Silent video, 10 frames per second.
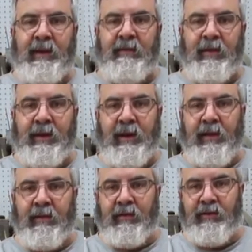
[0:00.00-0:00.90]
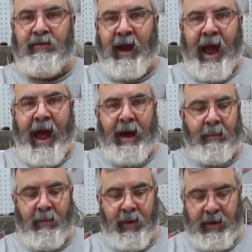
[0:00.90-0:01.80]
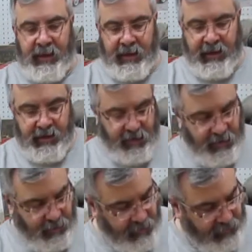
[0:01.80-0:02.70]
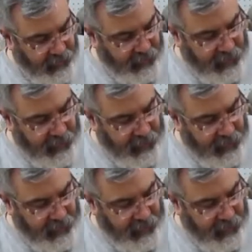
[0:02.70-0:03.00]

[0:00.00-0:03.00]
of another job, what he can do is